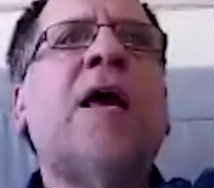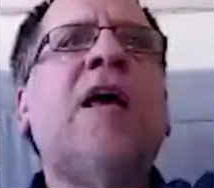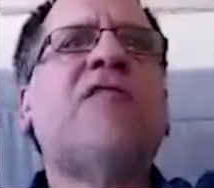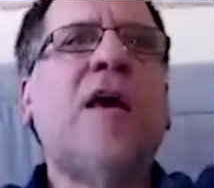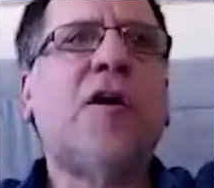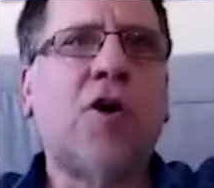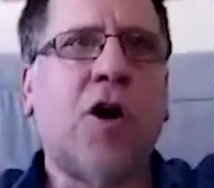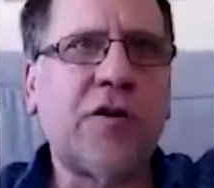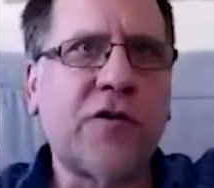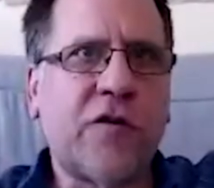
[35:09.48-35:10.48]
is a
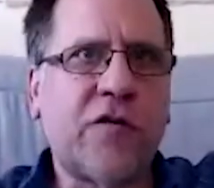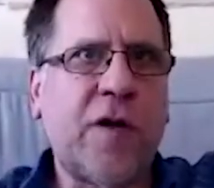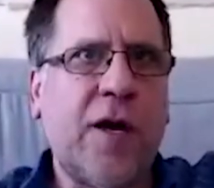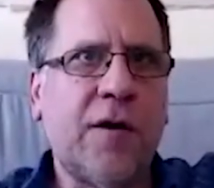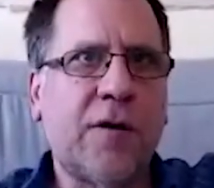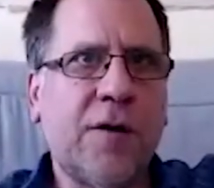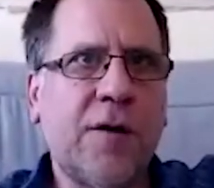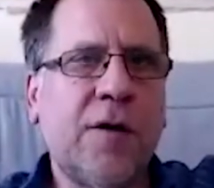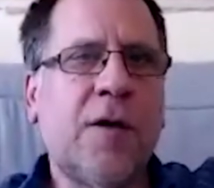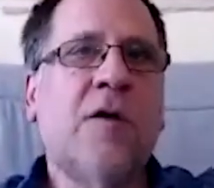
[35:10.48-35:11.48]
conscious state.
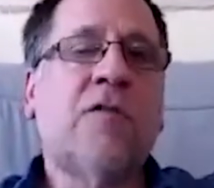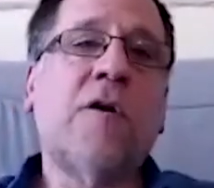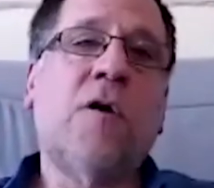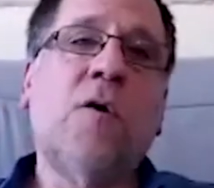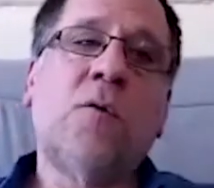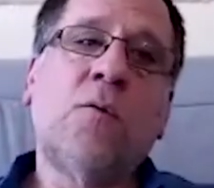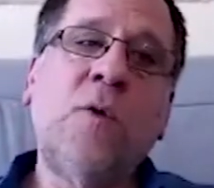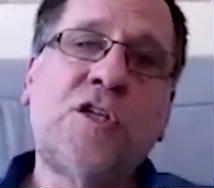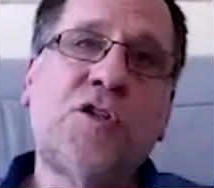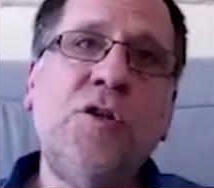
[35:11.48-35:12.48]
Mm. So we
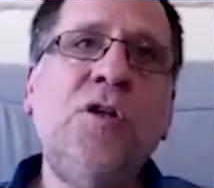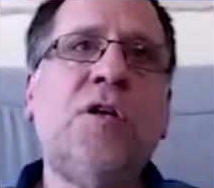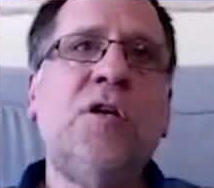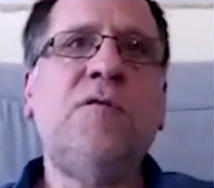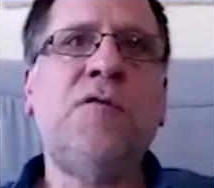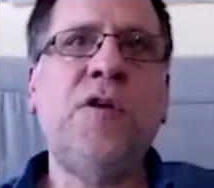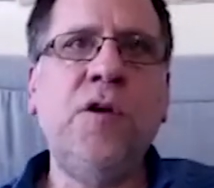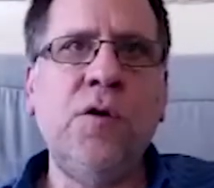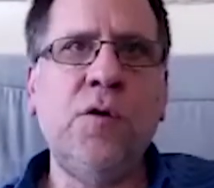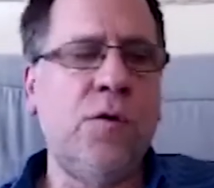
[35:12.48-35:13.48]
shouldn't
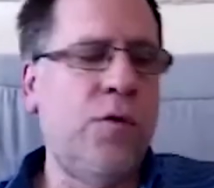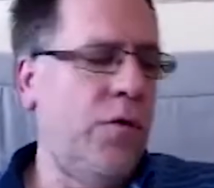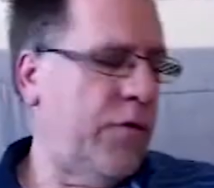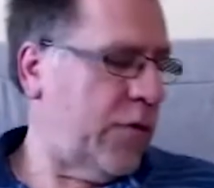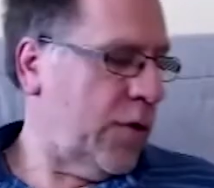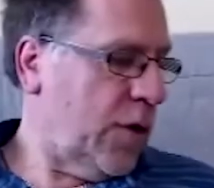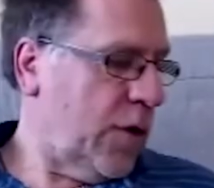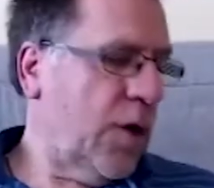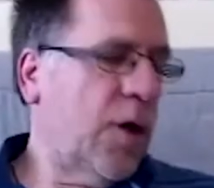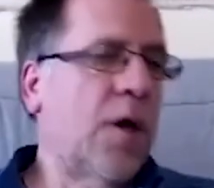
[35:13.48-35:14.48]
confuse
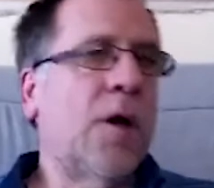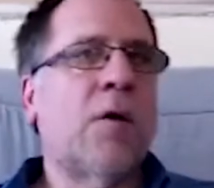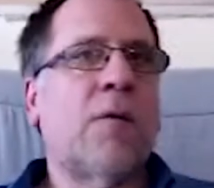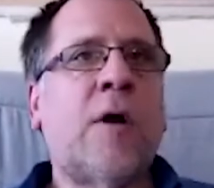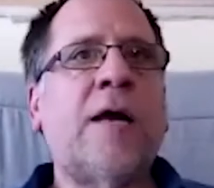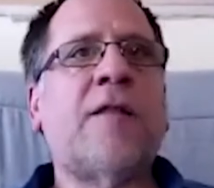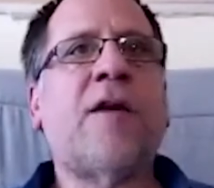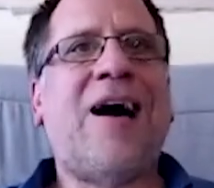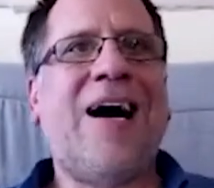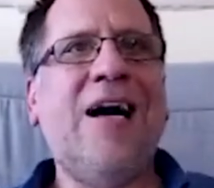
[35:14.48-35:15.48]
right
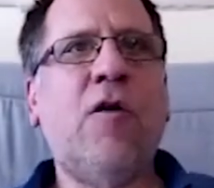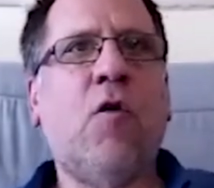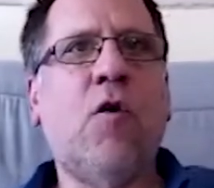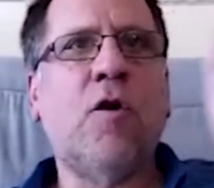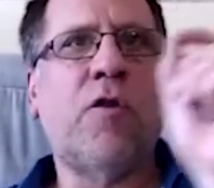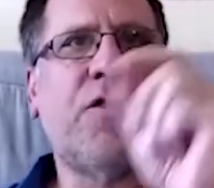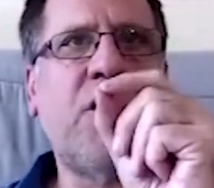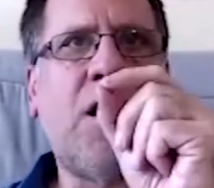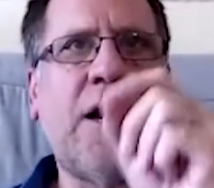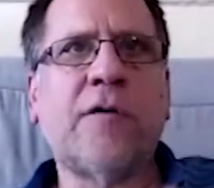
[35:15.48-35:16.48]
the higher order
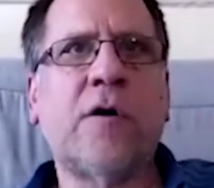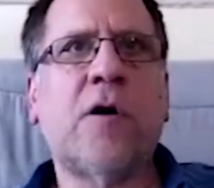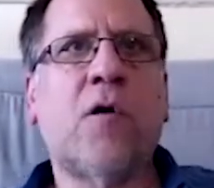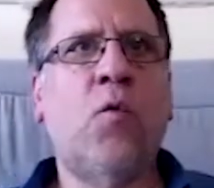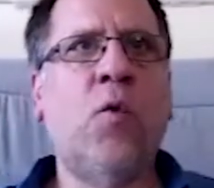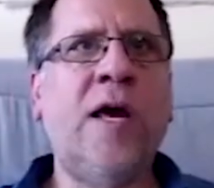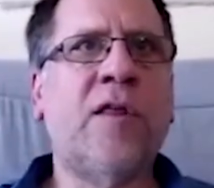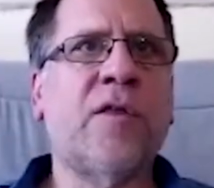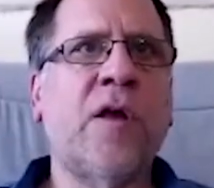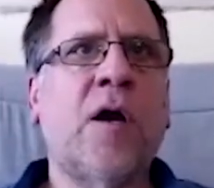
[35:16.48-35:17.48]
thought with
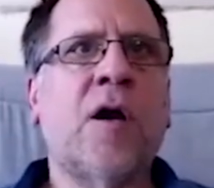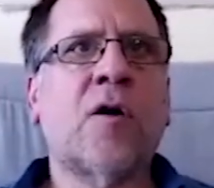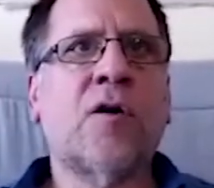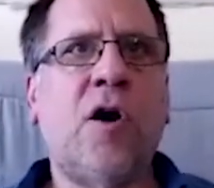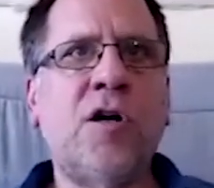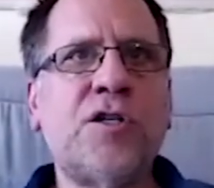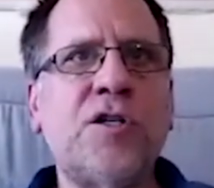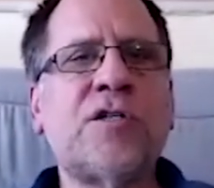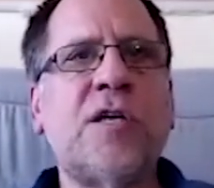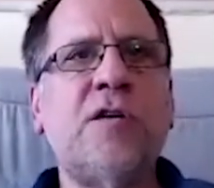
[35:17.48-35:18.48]

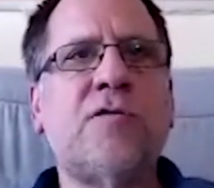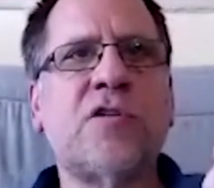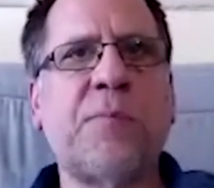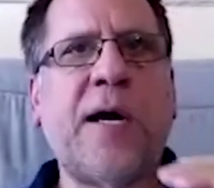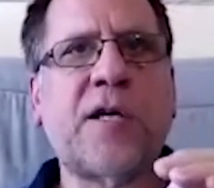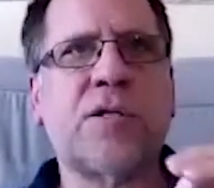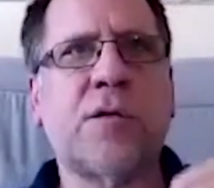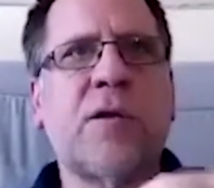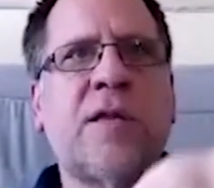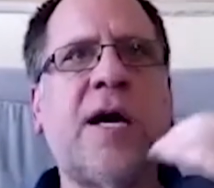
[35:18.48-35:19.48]
conscious introspection.
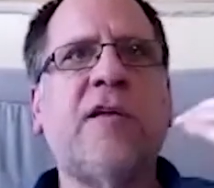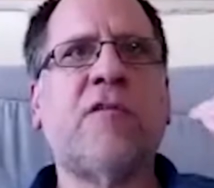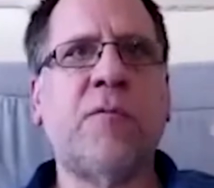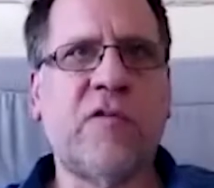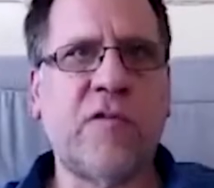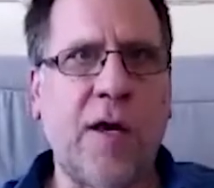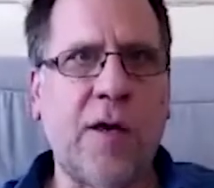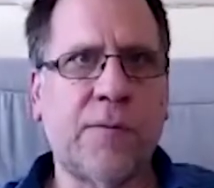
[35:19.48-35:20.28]
That is a mistake.